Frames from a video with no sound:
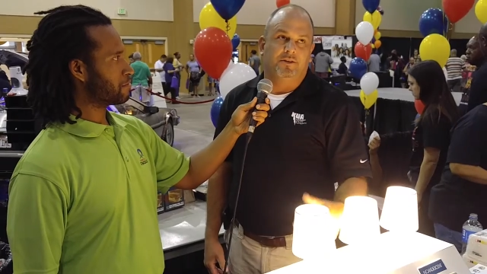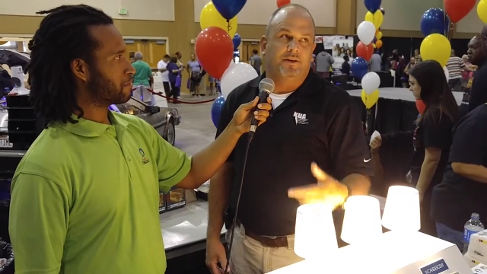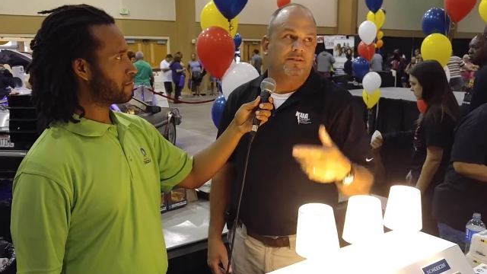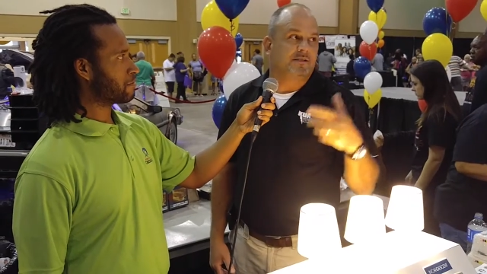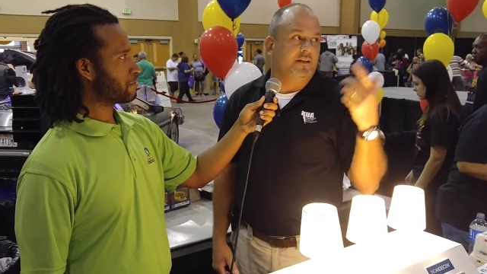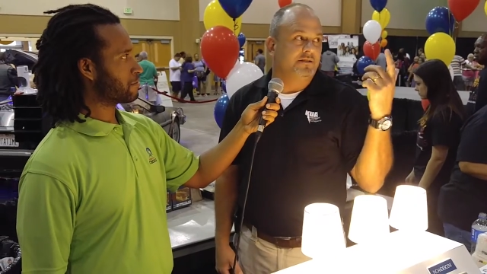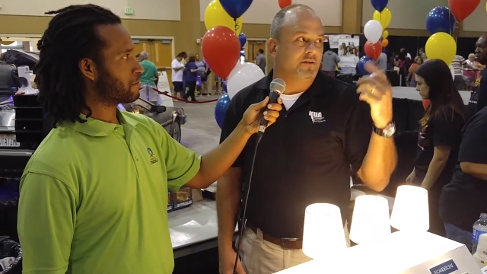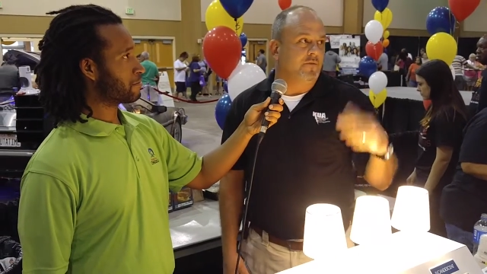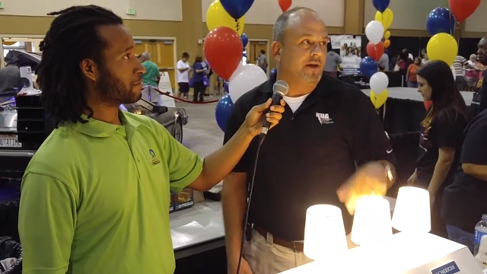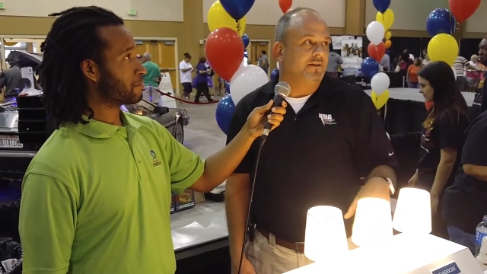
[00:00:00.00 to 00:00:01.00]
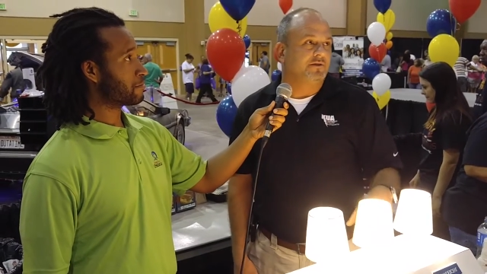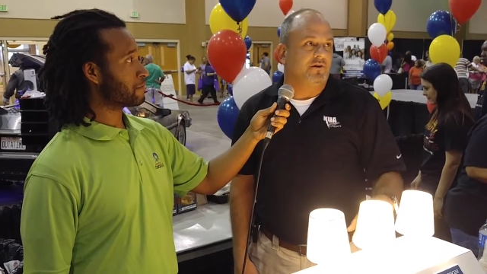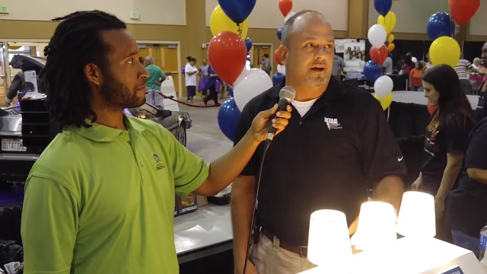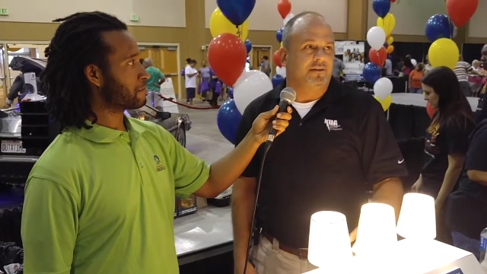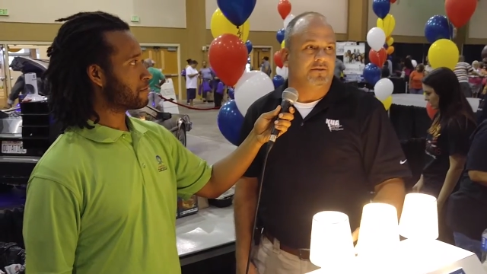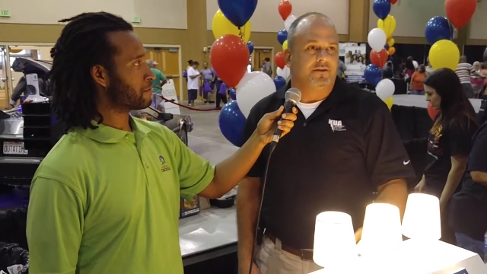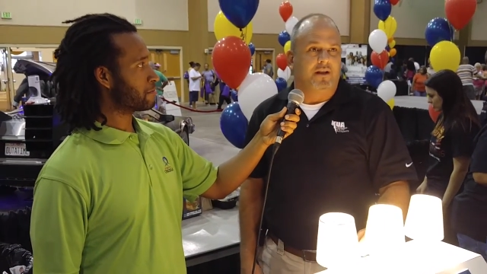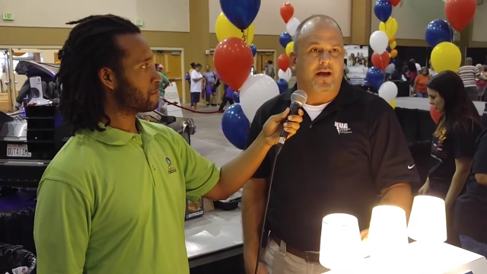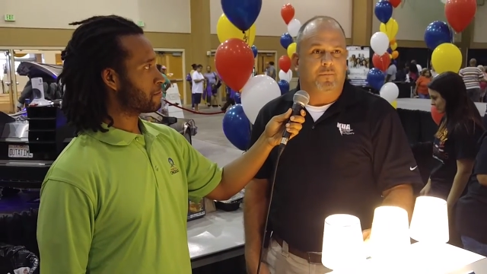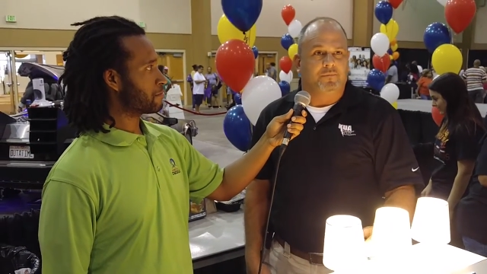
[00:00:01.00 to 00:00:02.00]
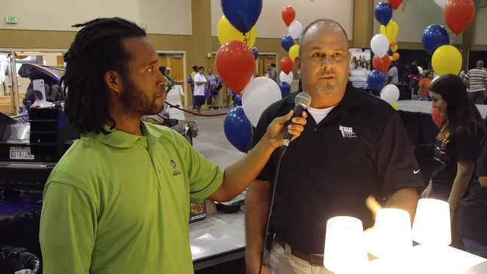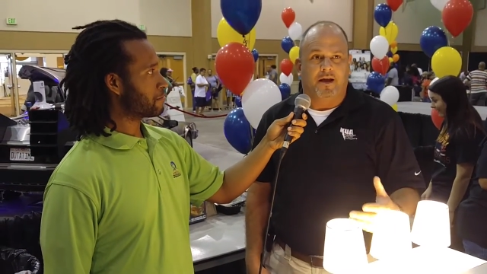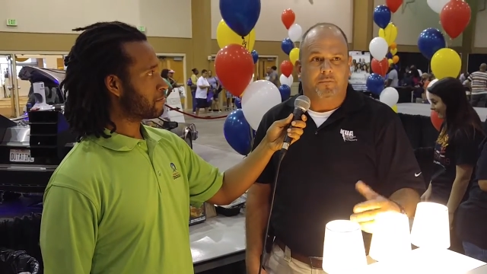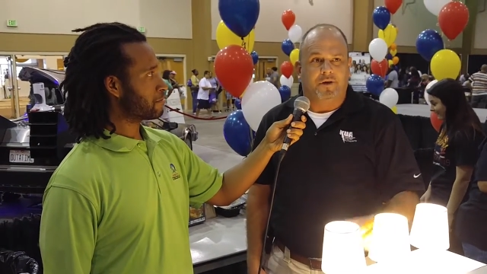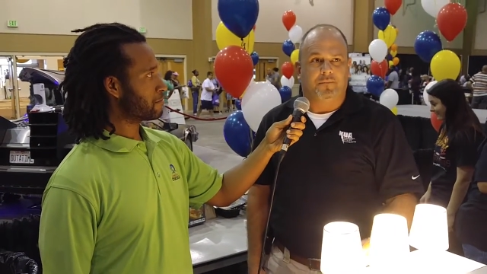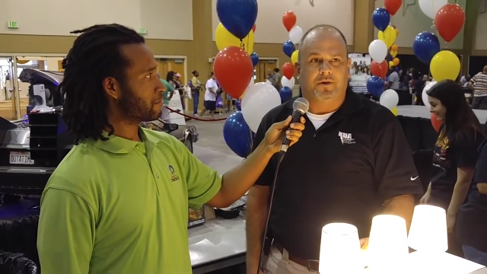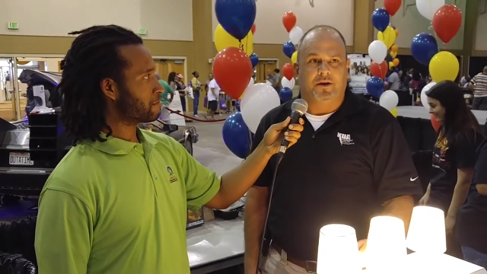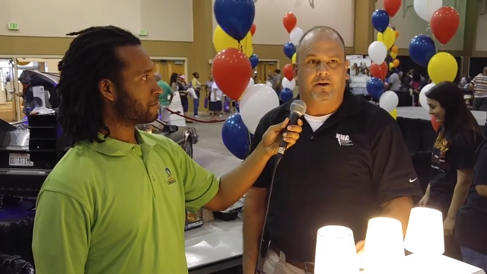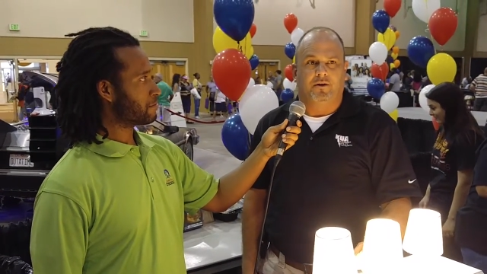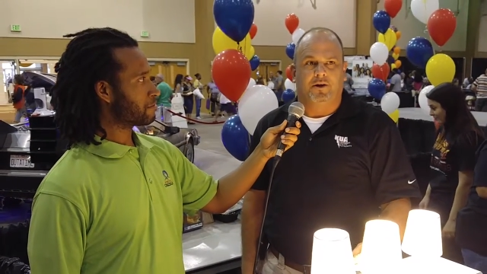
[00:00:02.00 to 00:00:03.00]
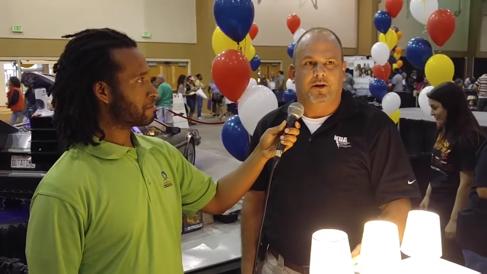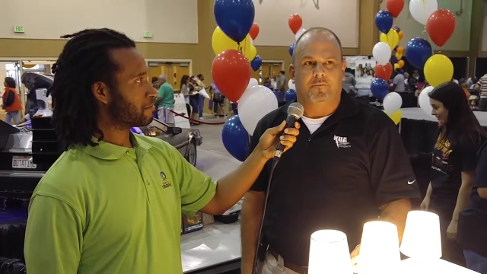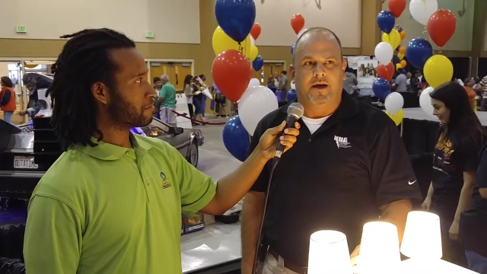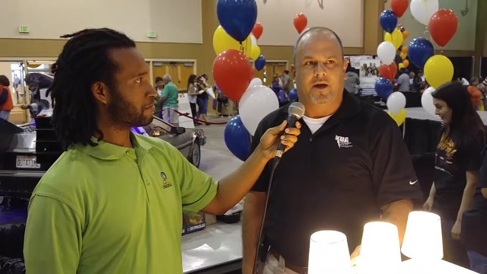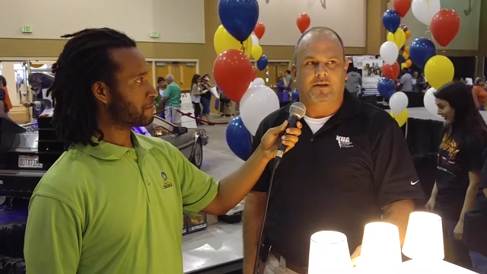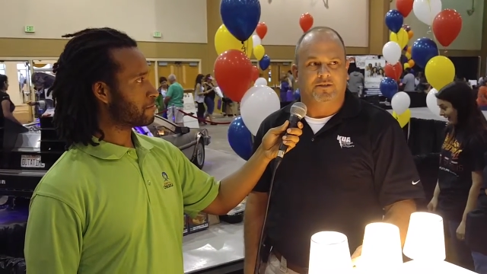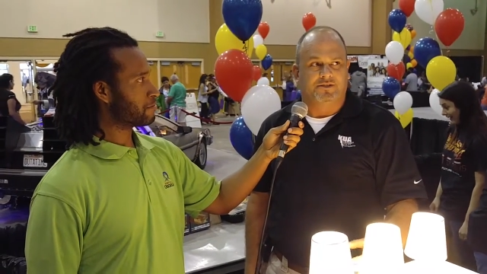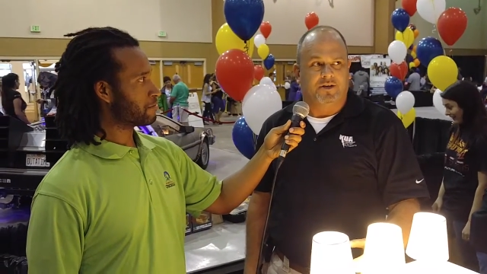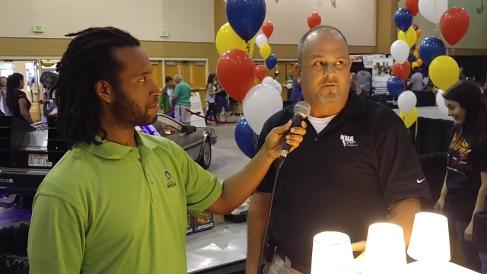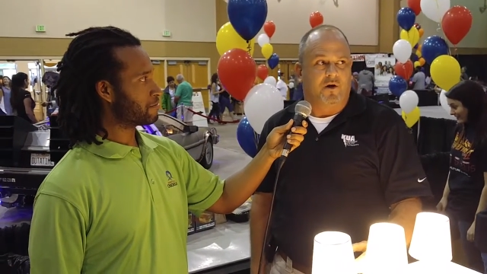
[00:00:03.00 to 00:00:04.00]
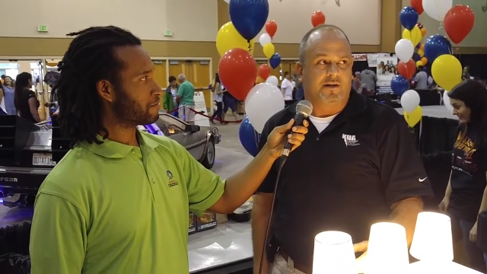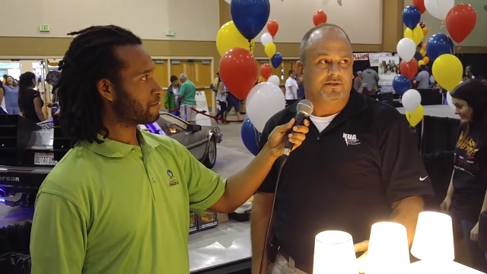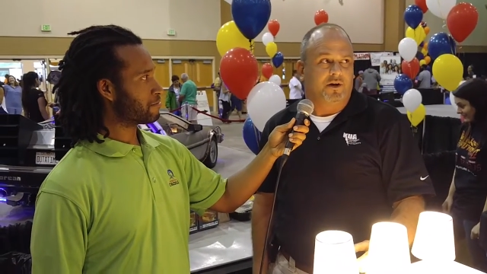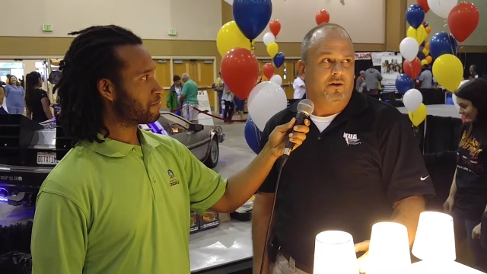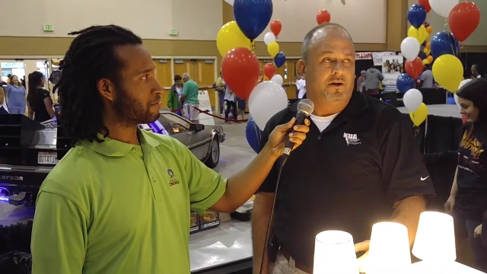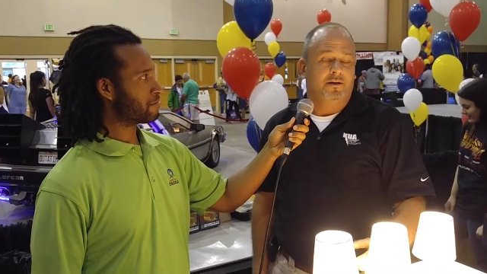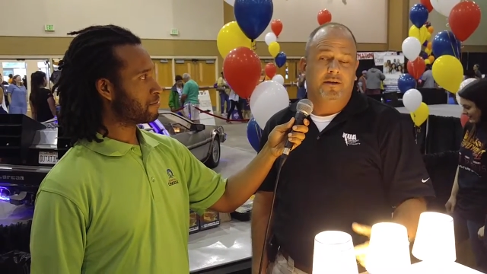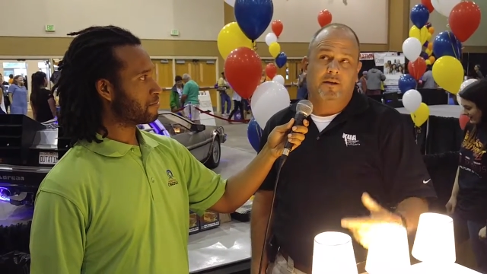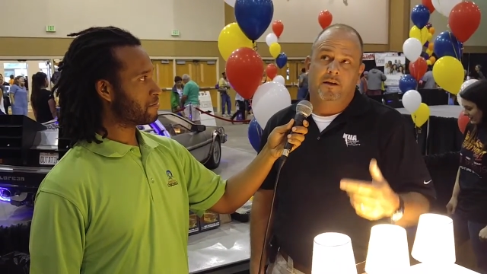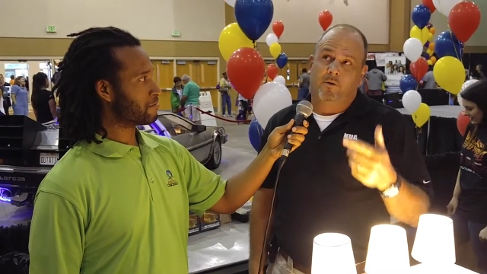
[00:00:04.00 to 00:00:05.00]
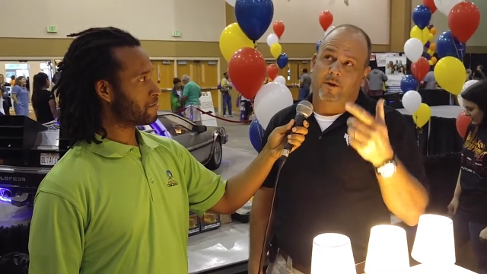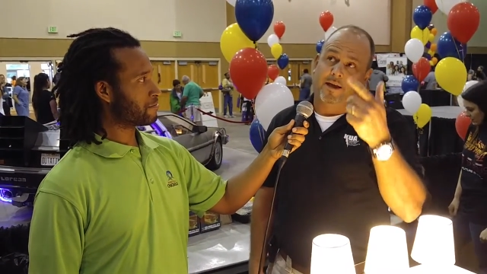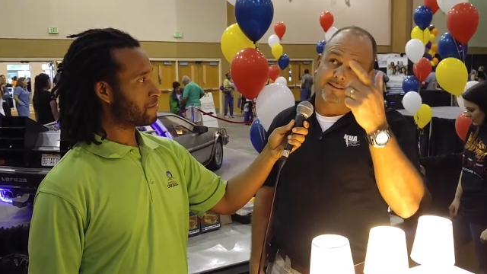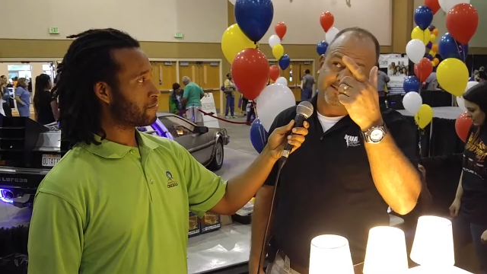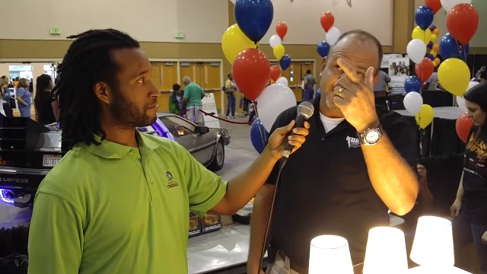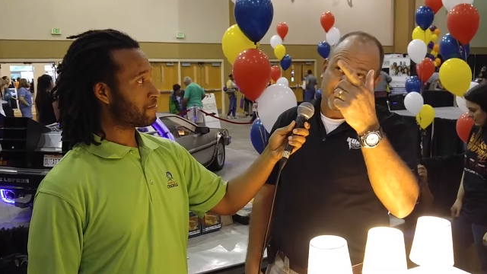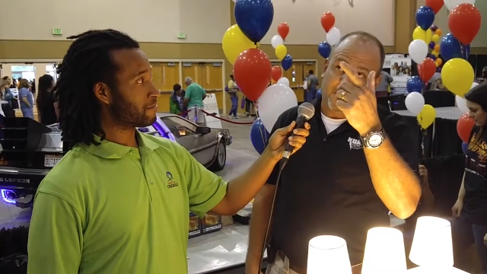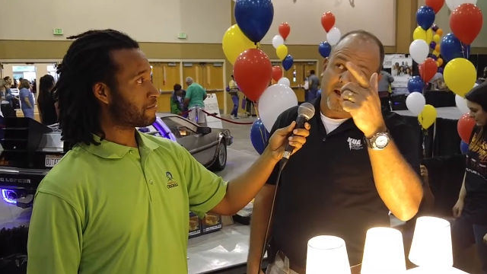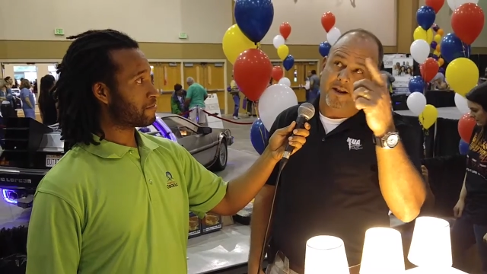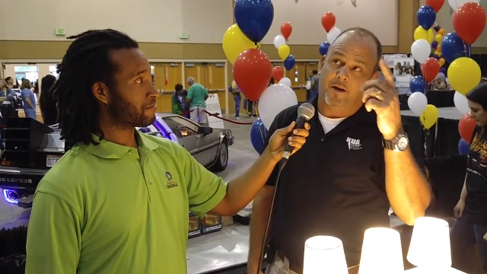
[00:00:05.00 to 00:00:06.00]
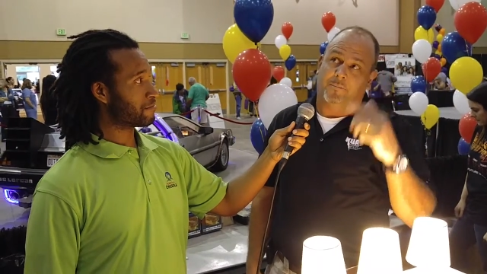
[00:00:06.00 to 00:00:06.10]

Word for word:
Speaker 1: you can see this event is great. There's a lot of lot of people here learning about Discover Osceola. We got a zip line up,